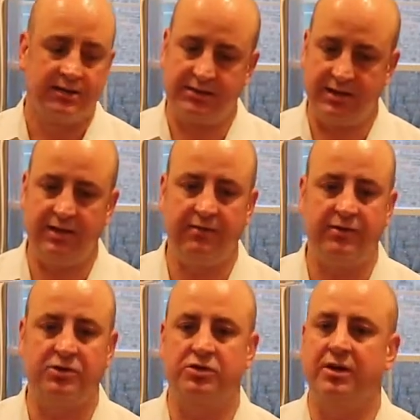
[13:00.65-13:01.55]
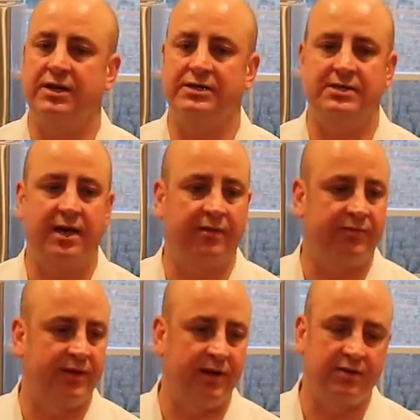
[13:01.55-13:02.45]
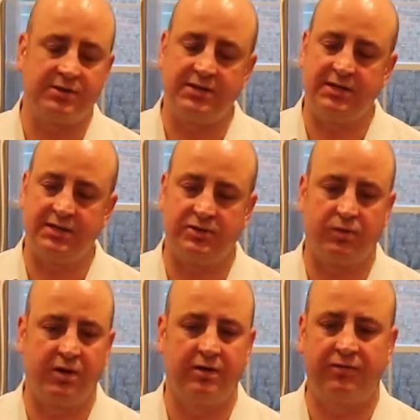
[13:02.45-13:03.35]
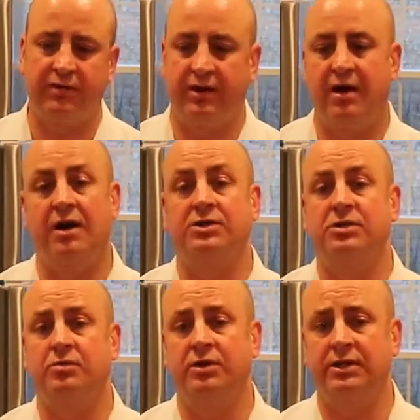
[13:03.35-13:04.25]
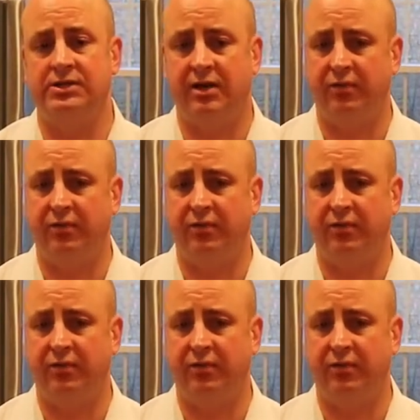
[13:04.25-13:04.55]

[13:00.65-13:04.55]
The city of Detroit itself, the inner city is wonderful. There are some really